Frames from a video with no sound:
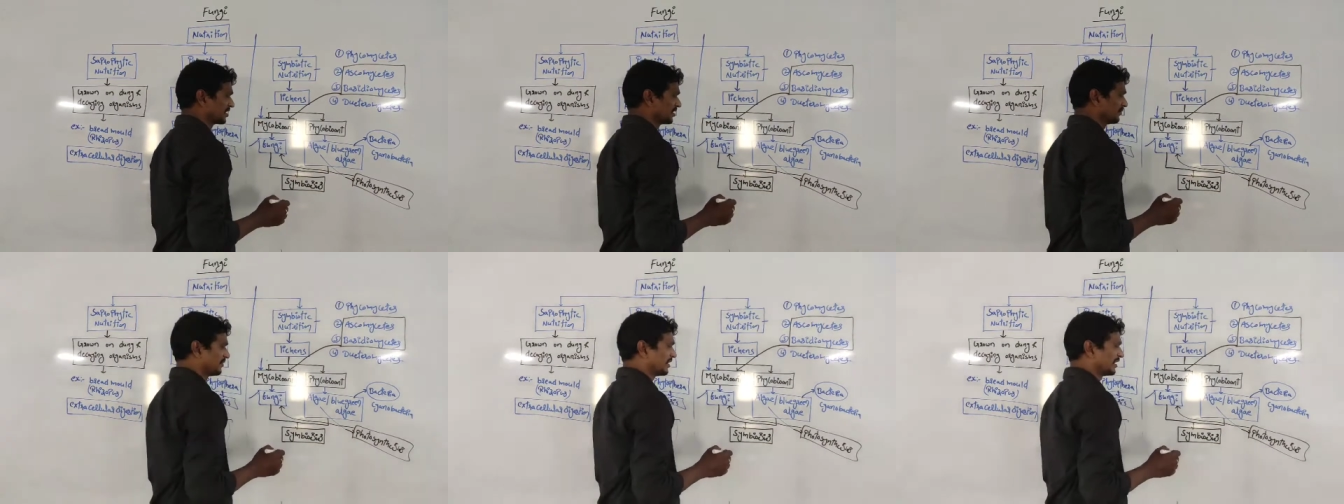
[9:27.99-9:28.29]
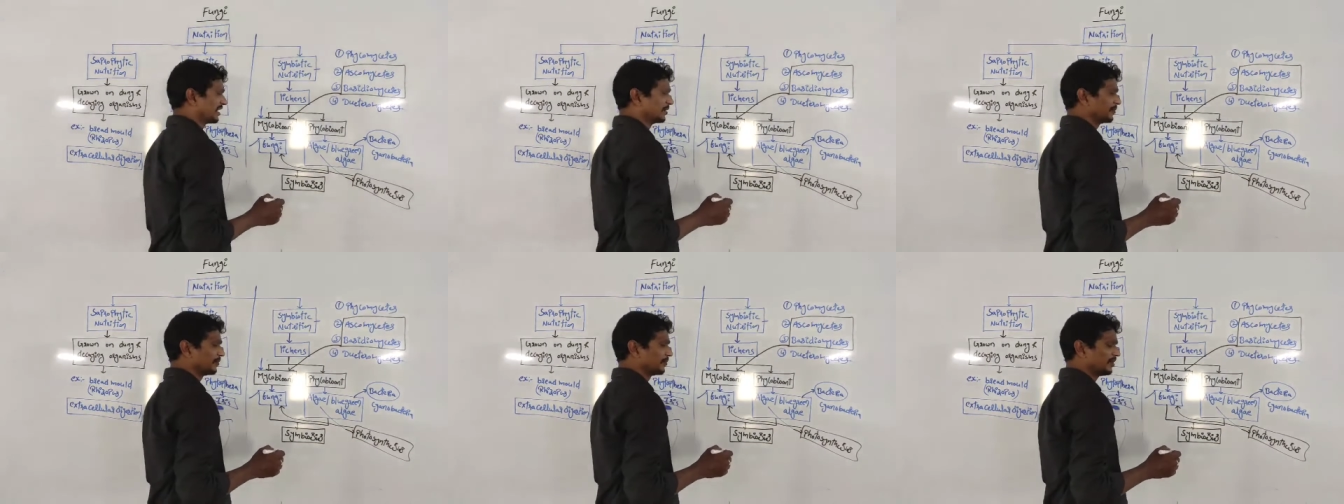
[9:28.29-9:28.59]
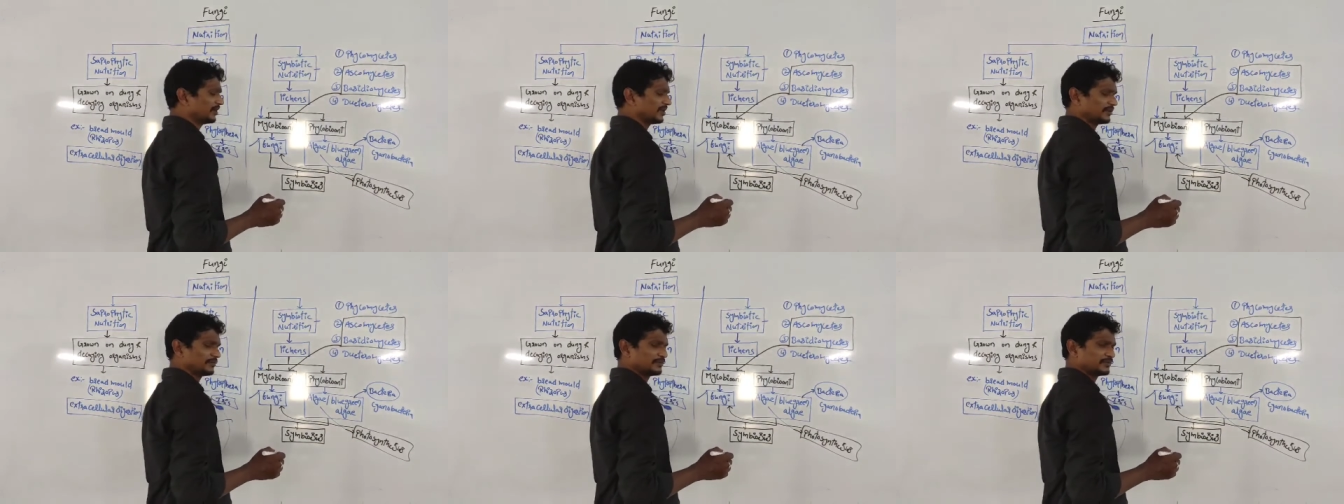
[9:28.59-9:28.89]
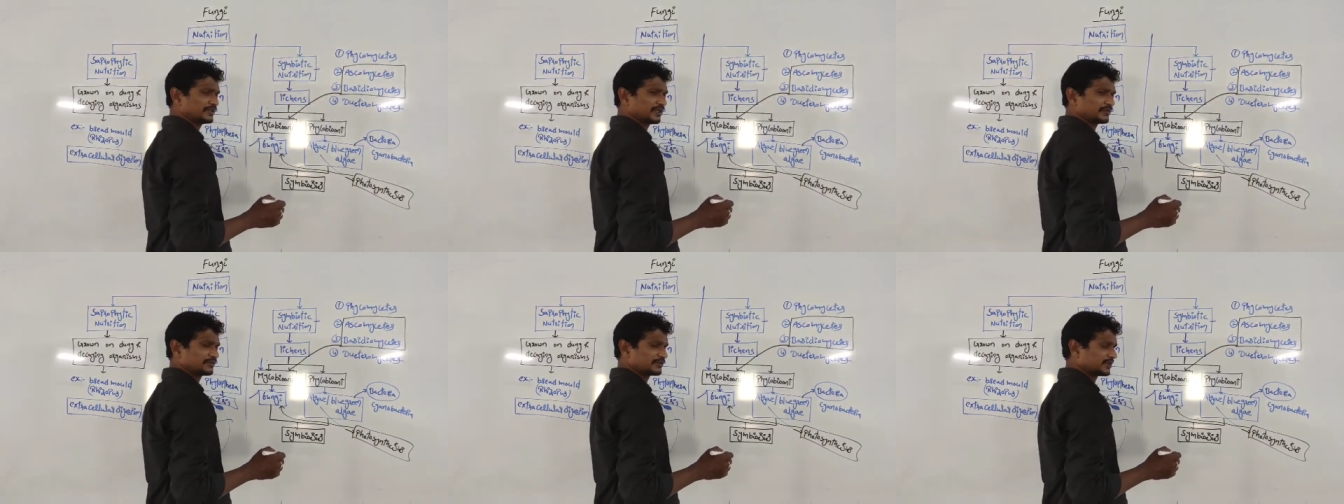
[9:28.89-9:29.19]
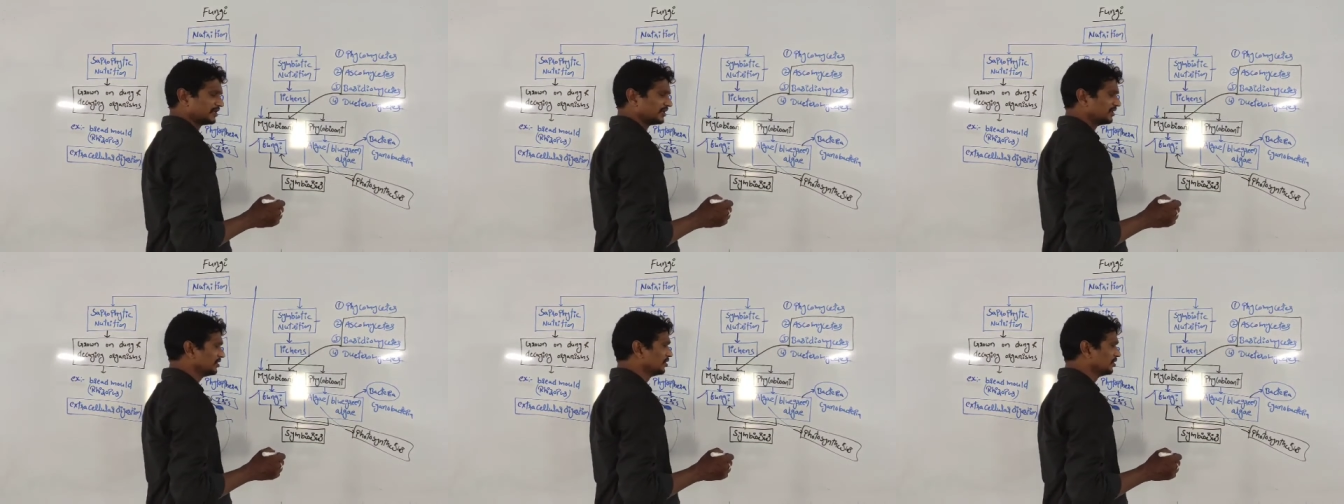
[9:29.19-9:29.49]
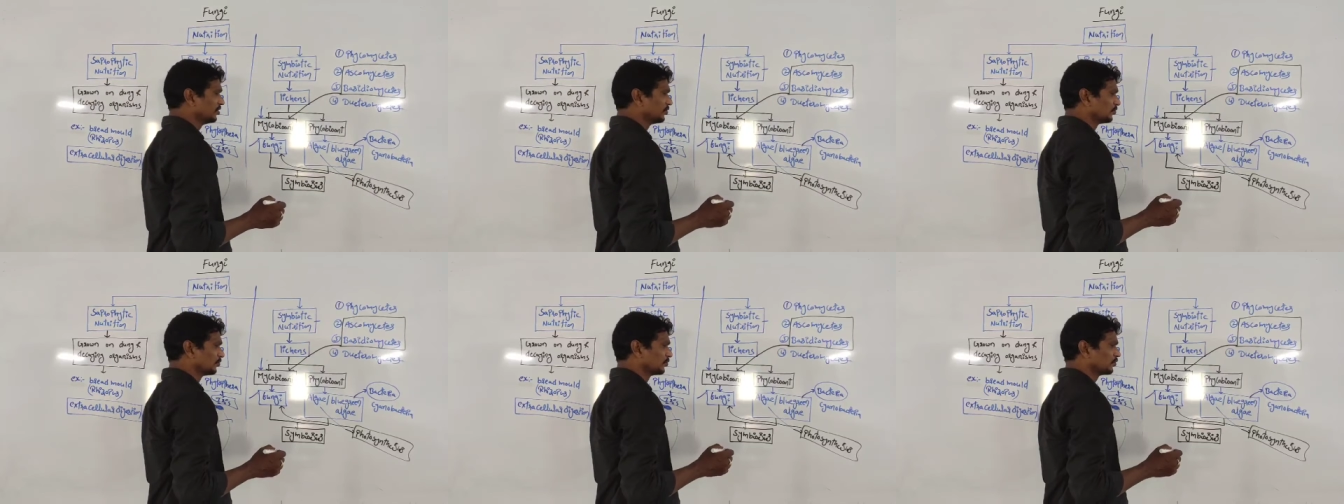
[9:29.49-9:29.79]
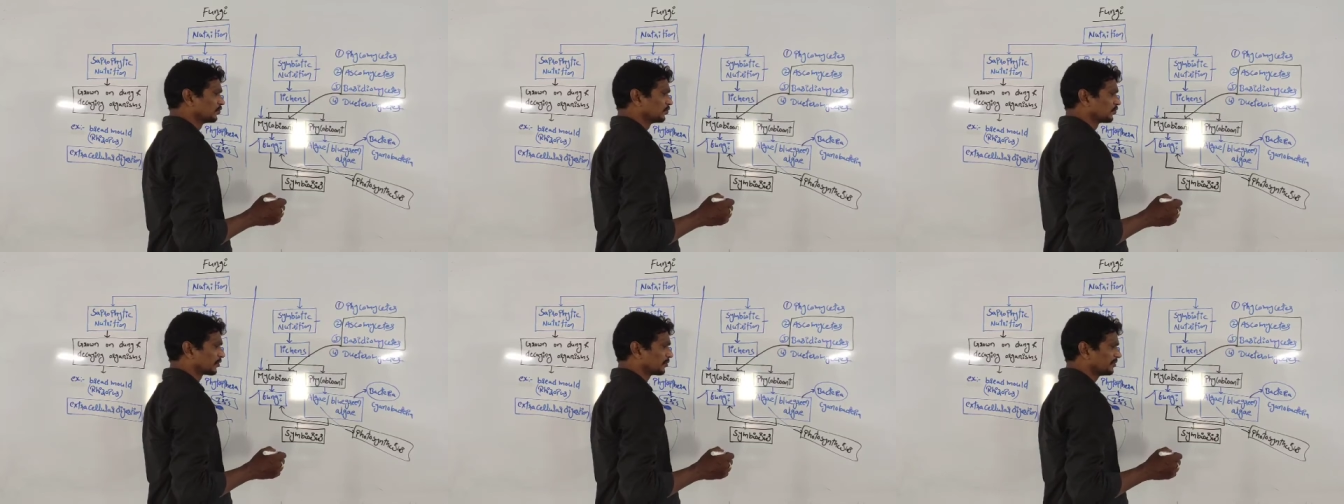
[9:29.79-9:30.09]
The fungi part absorbs the
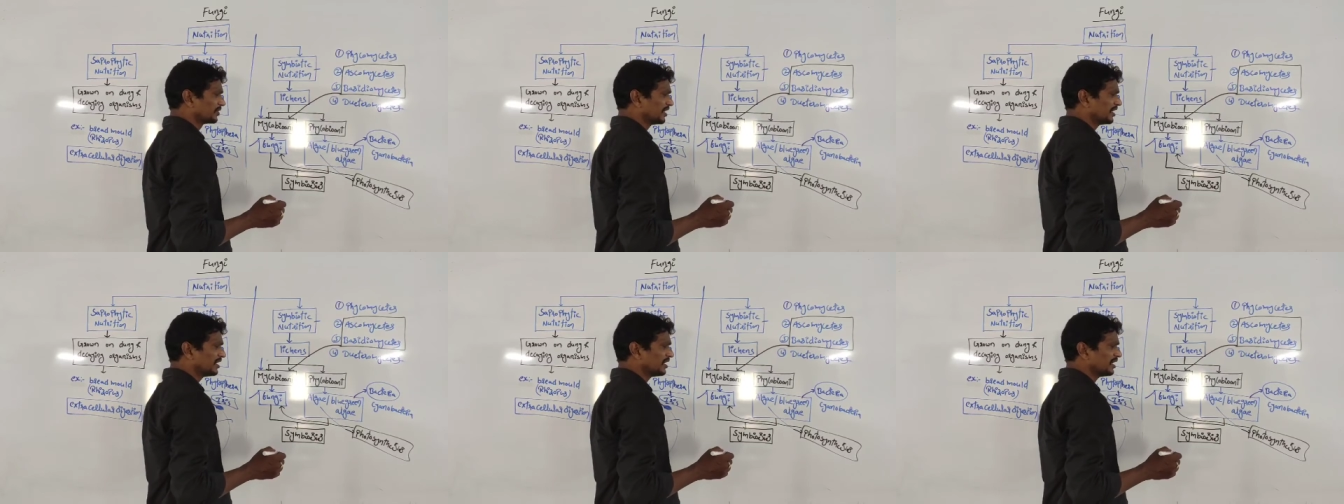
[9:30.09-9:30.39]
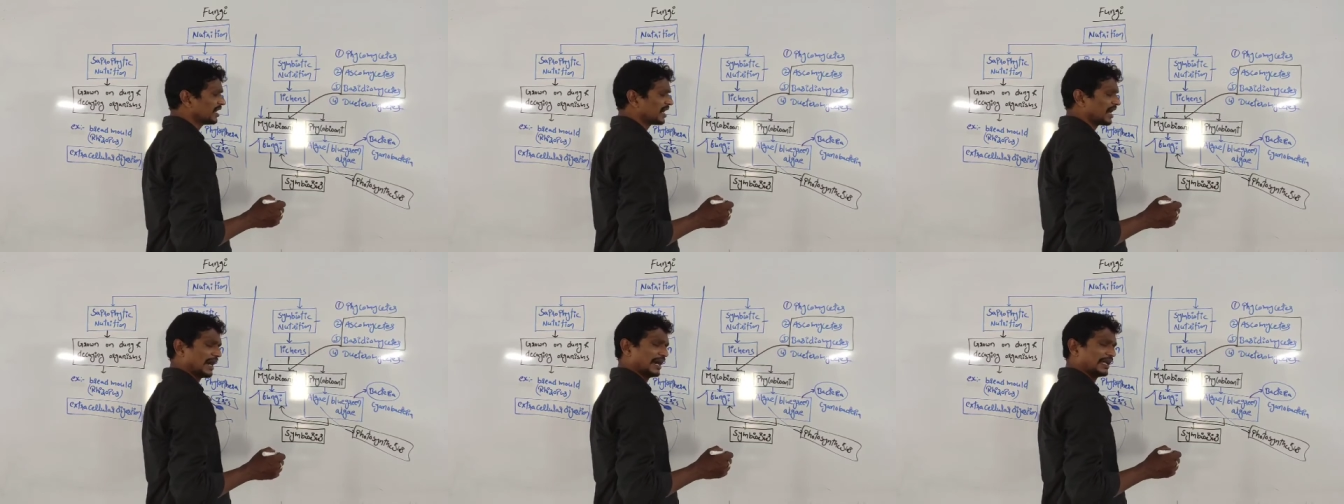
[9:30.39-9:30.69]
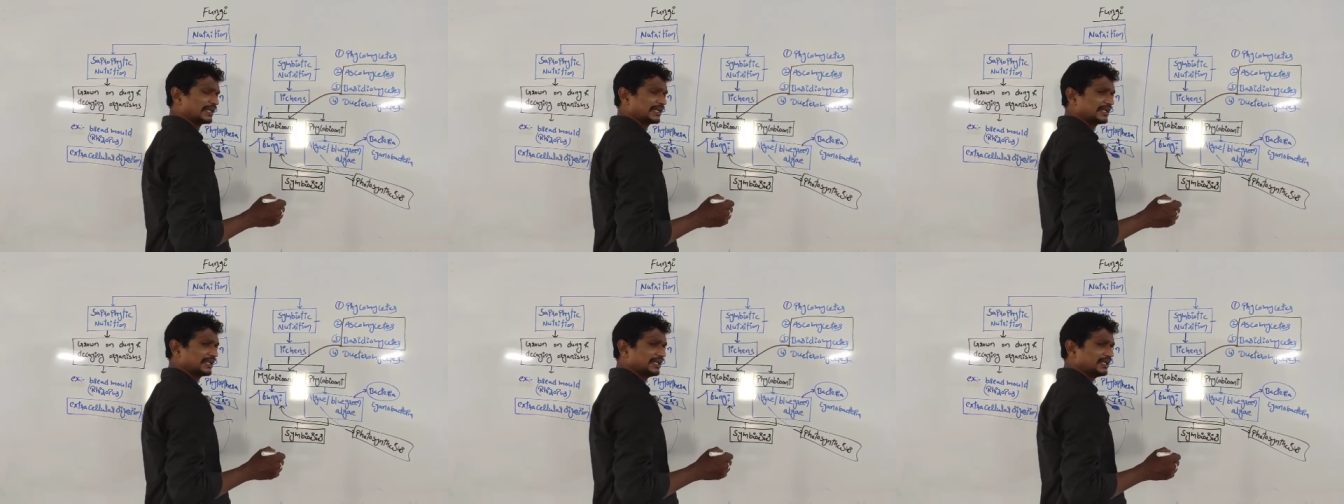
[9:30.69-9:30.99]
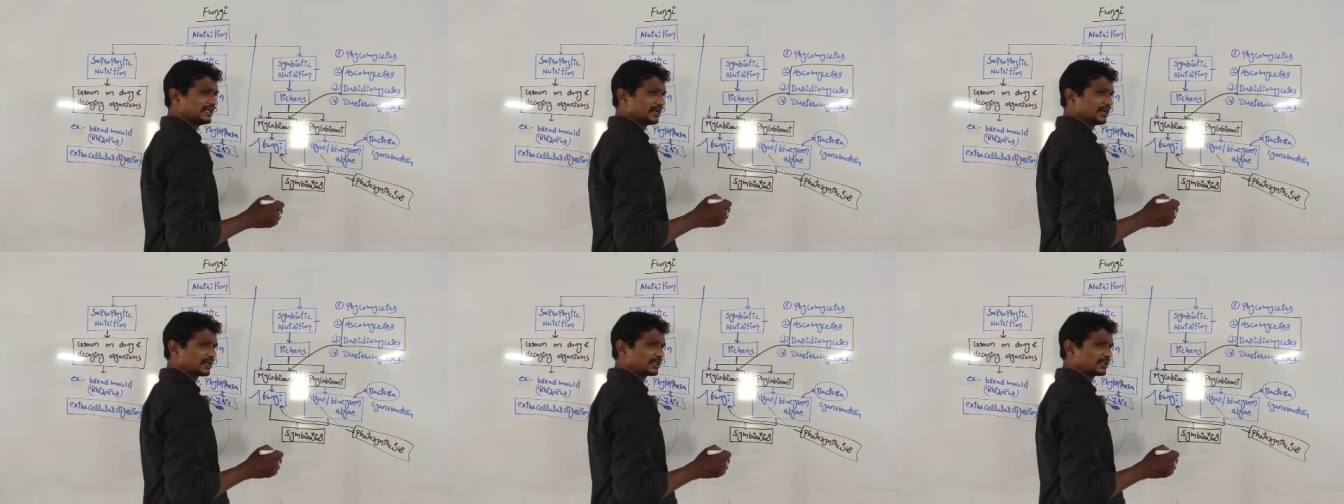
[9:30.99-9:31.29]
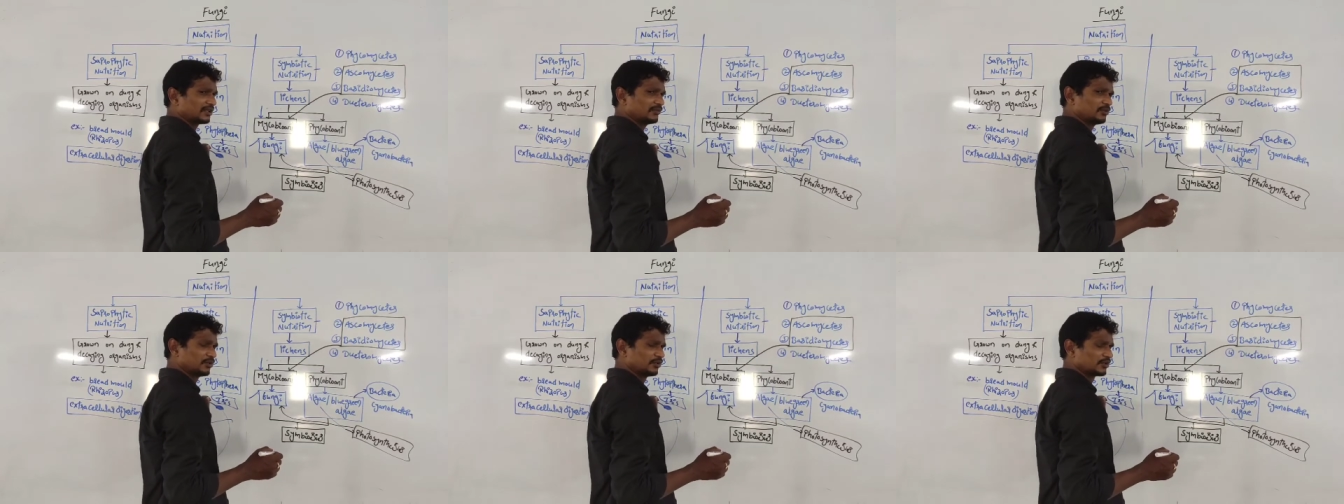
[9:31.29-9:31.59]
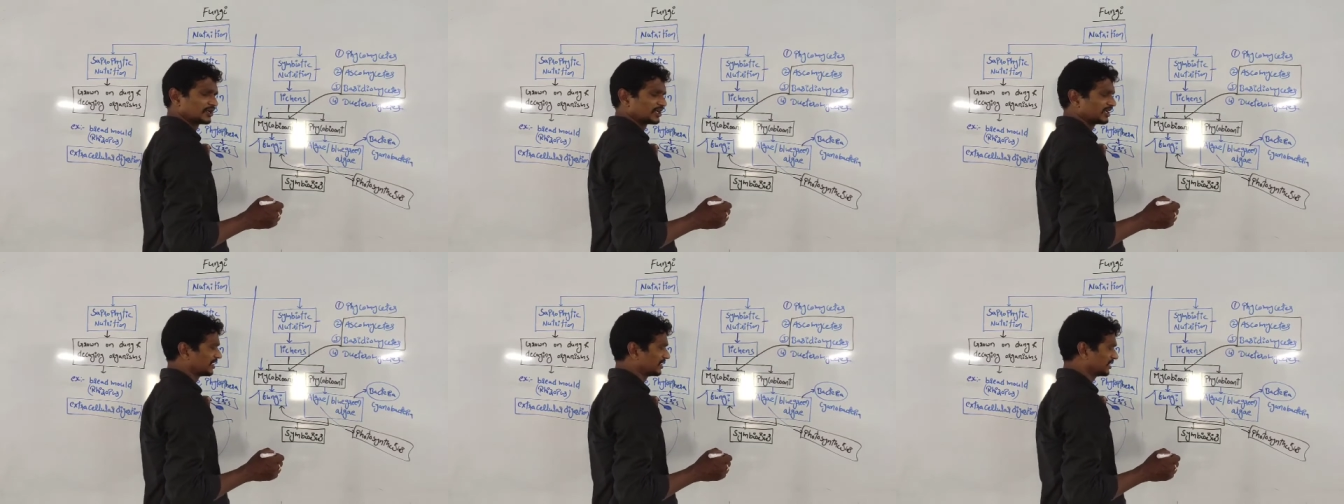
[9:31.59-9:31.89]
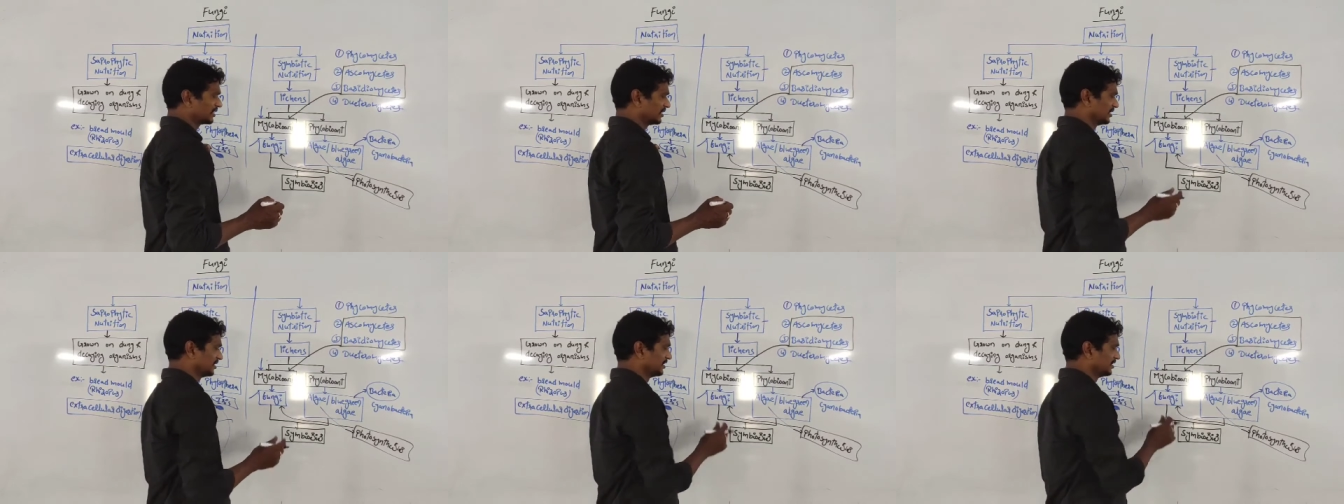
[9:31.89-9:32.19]
food from the algae or the blue-green
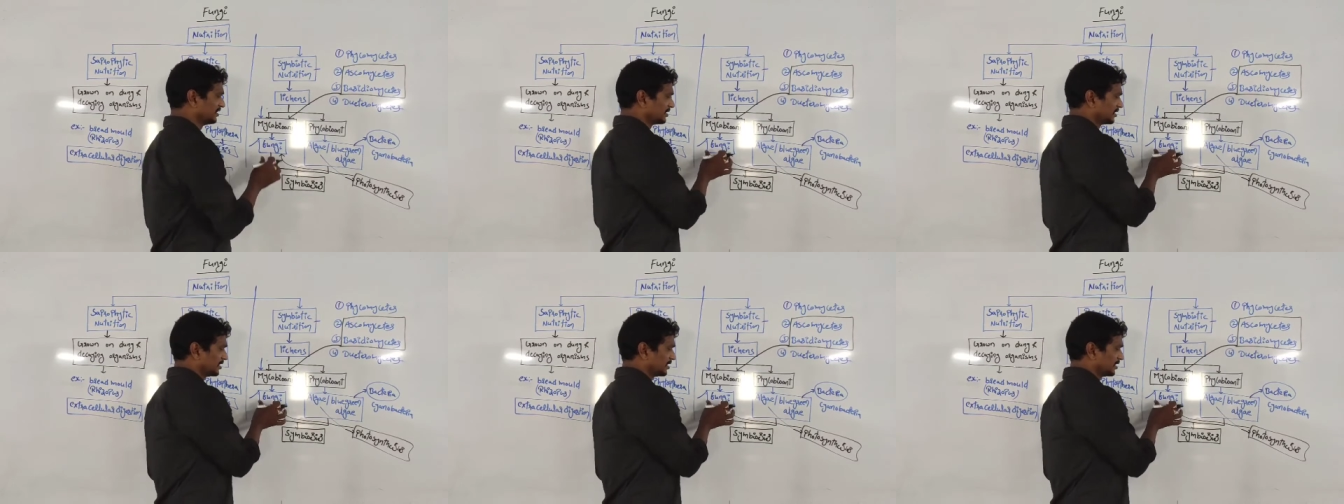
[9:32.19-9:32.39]
algae.